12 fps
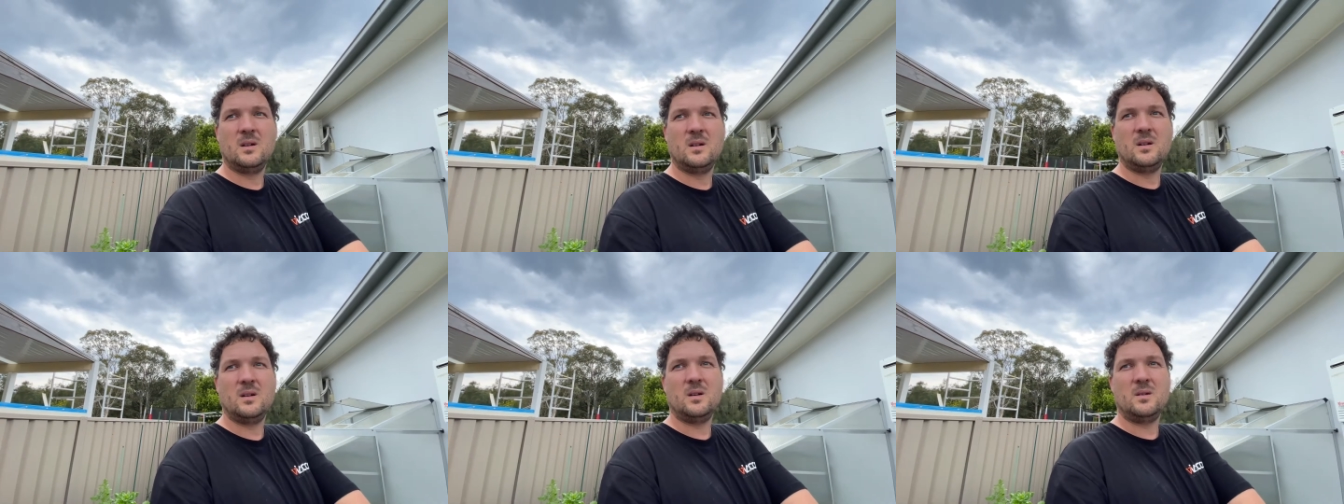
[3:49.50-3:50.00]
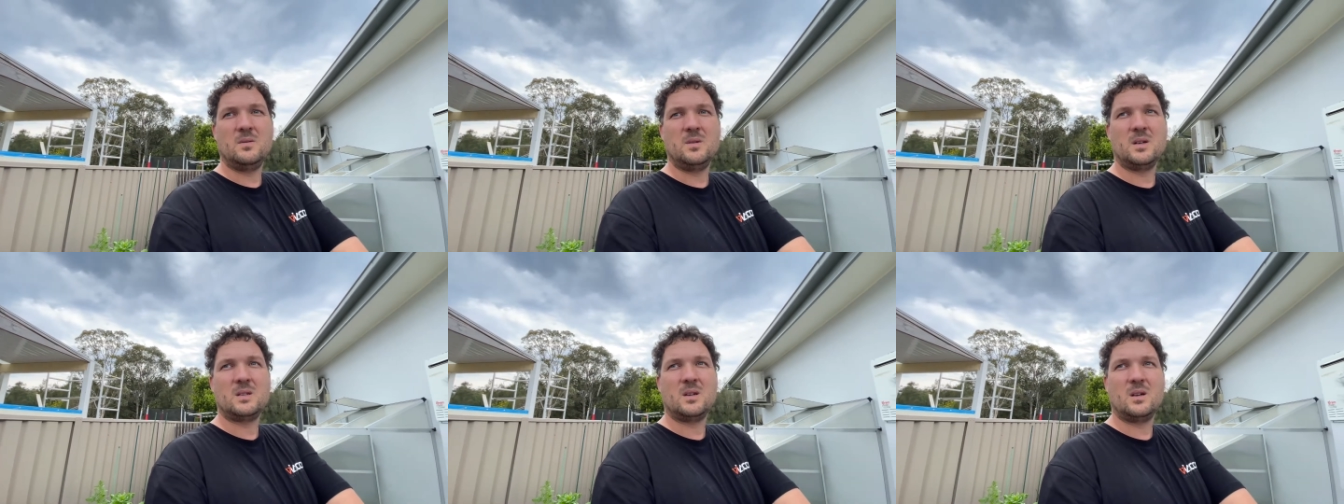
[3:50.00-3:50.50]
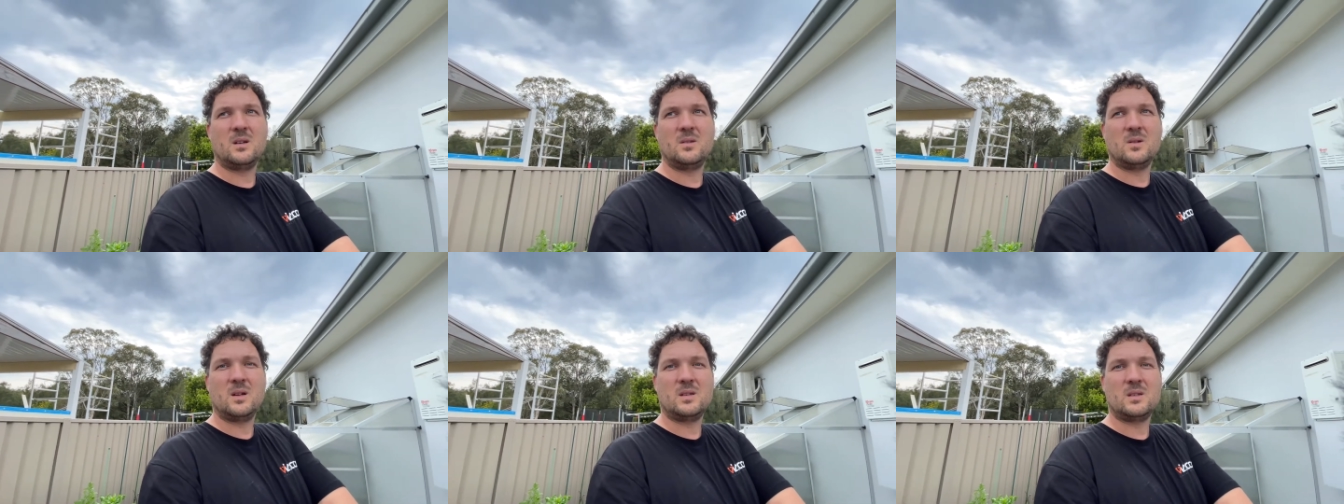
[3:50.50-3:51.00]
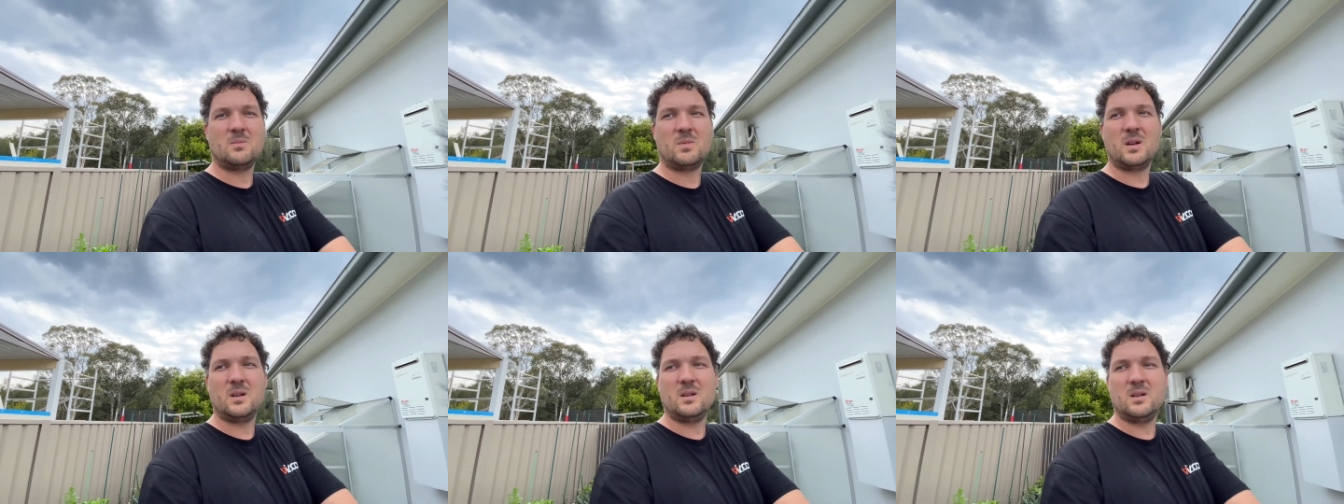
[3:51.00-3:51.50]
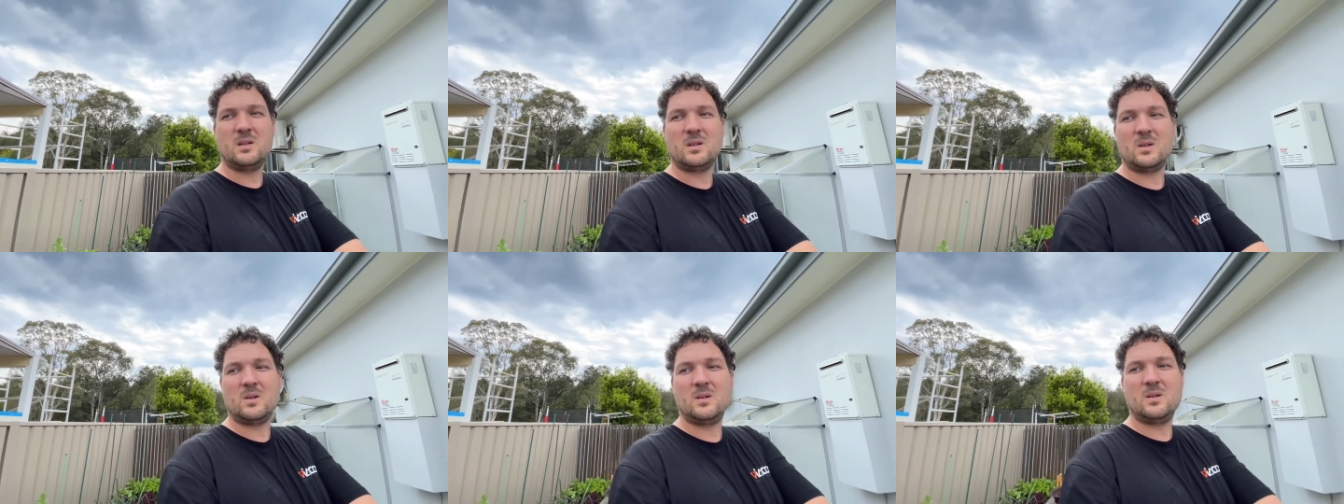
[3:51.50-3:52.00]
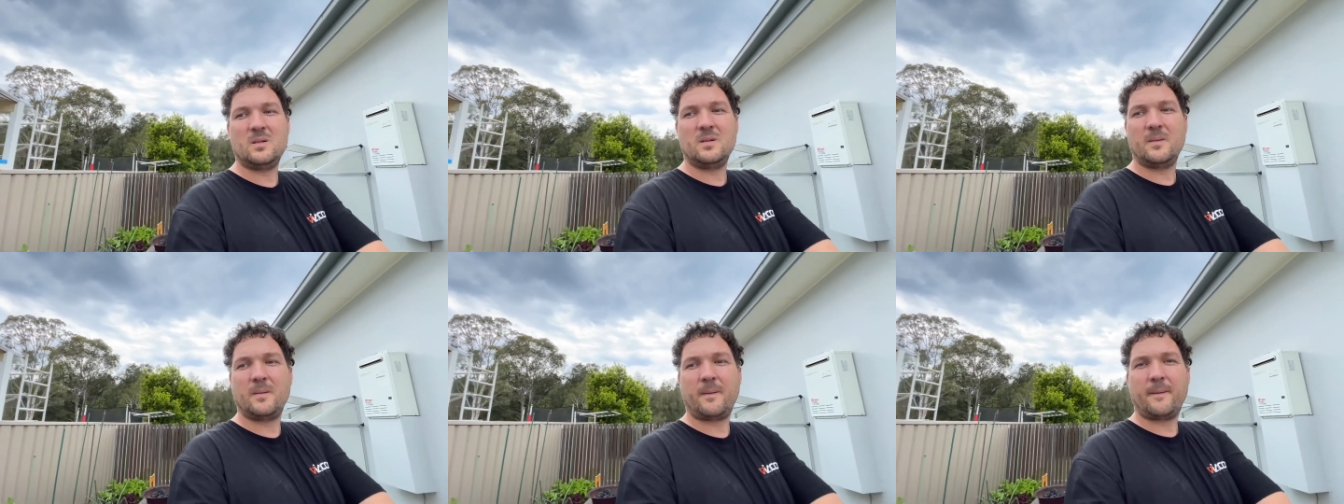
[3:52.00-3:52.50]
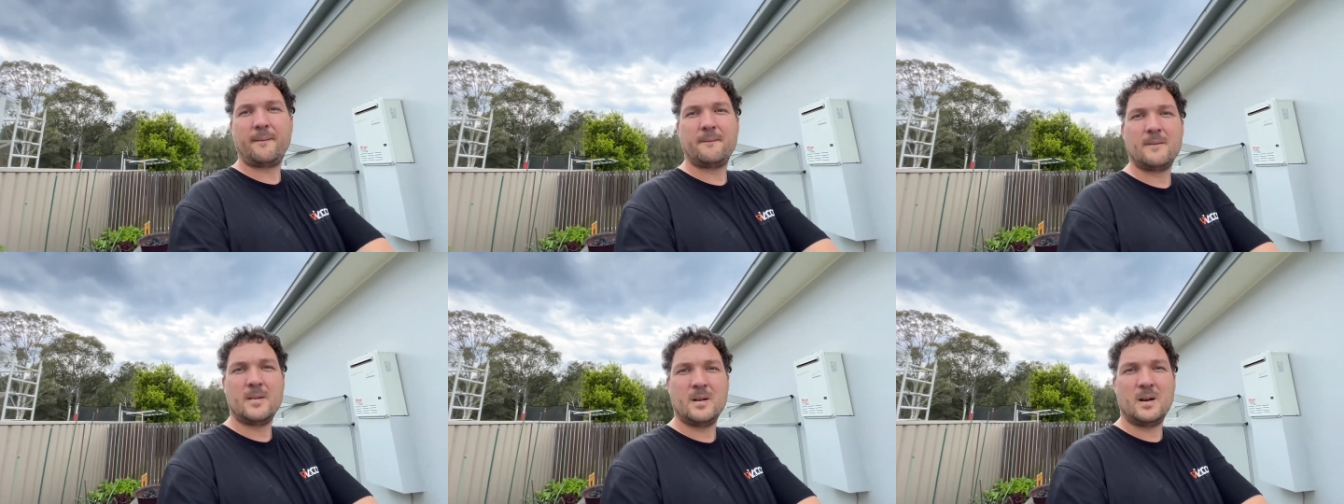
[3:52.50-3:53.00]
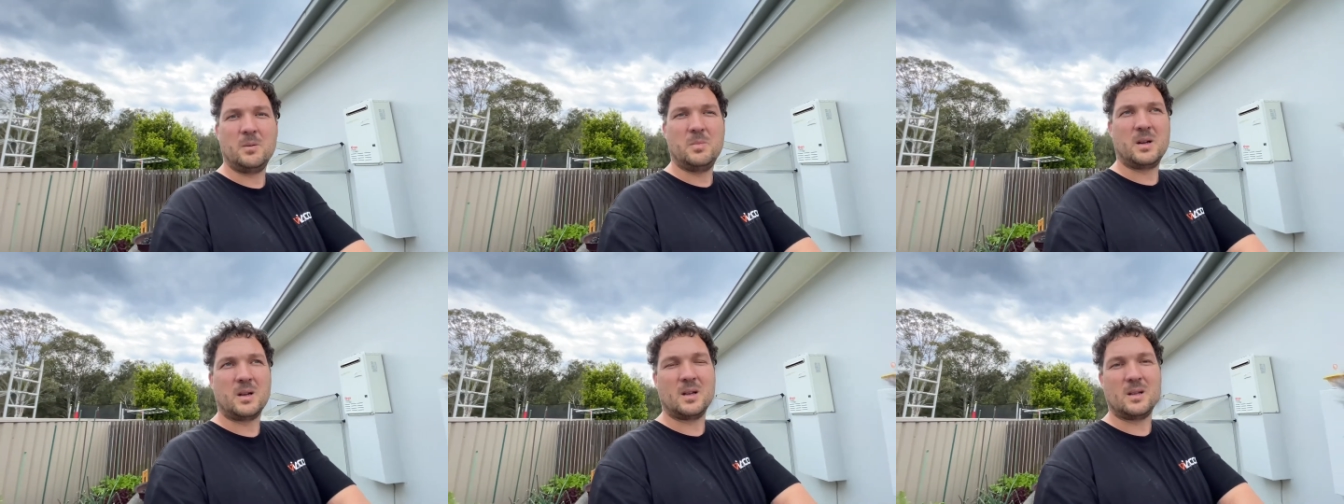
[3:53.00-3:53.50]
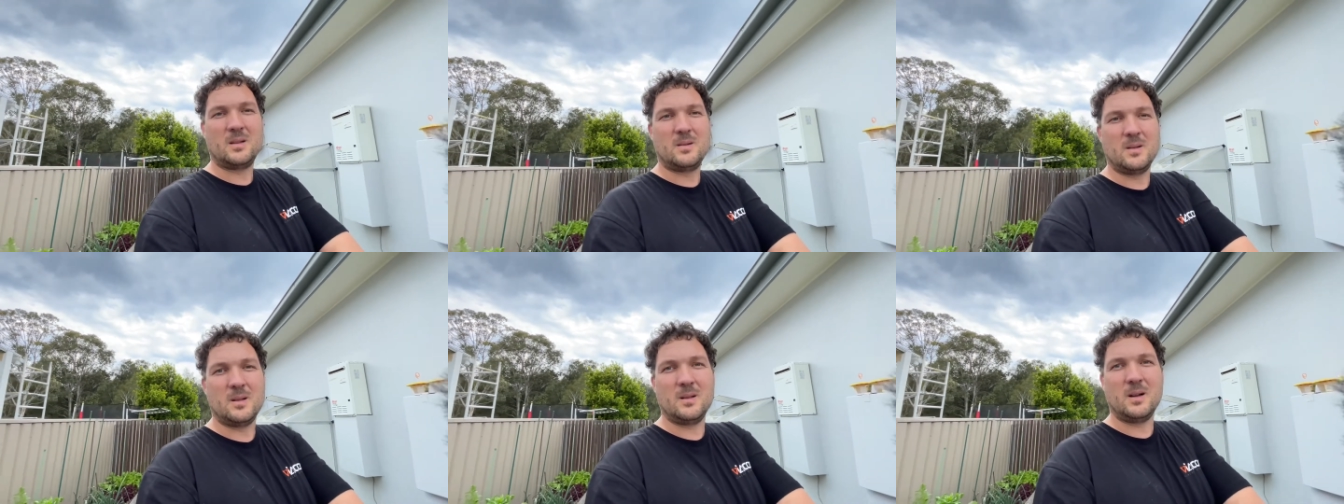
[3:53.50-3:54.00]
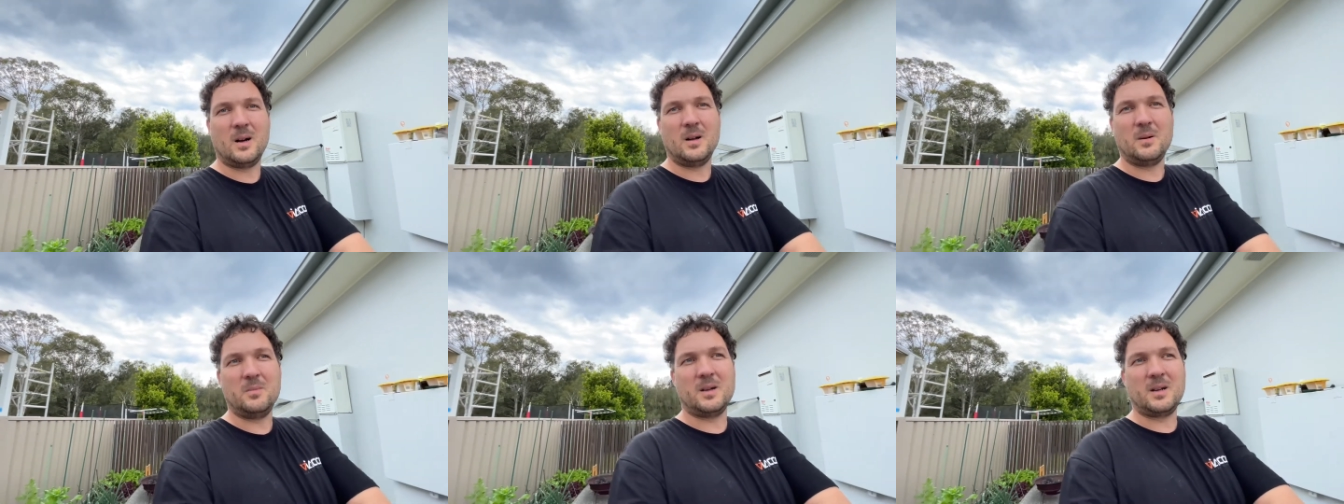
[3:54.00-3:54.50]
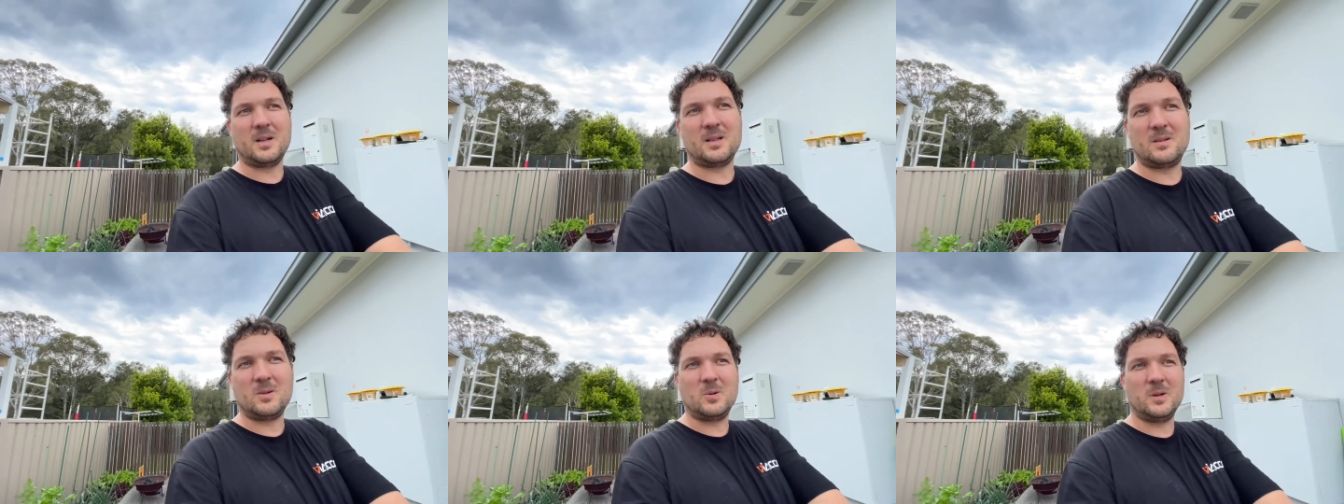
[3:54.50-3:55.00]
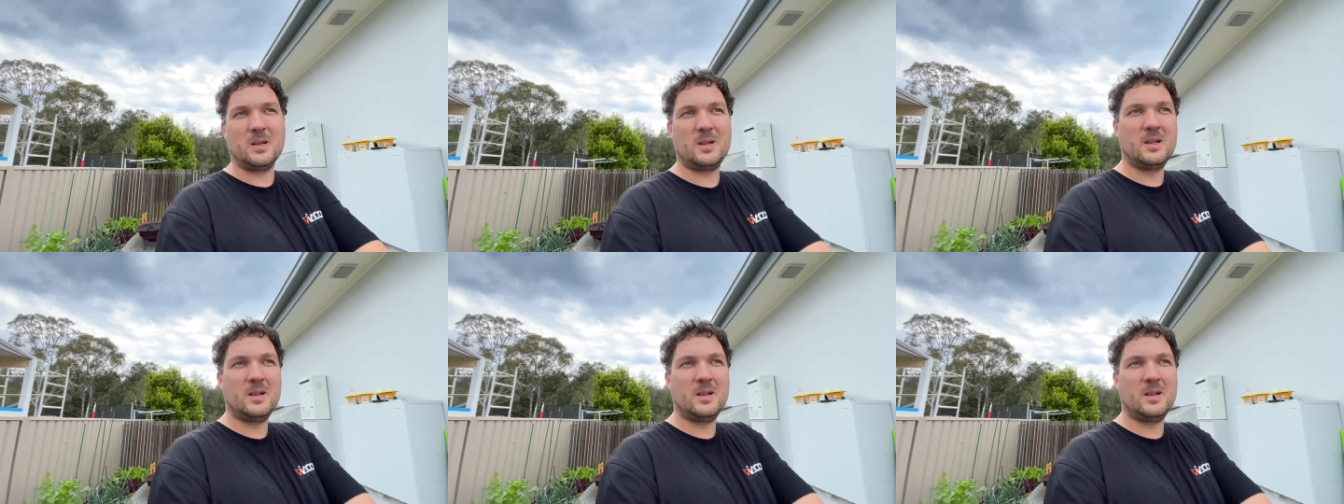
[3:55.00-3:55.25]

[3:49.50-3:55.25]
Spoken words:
Now we are starting to get some rain in, so I better get going.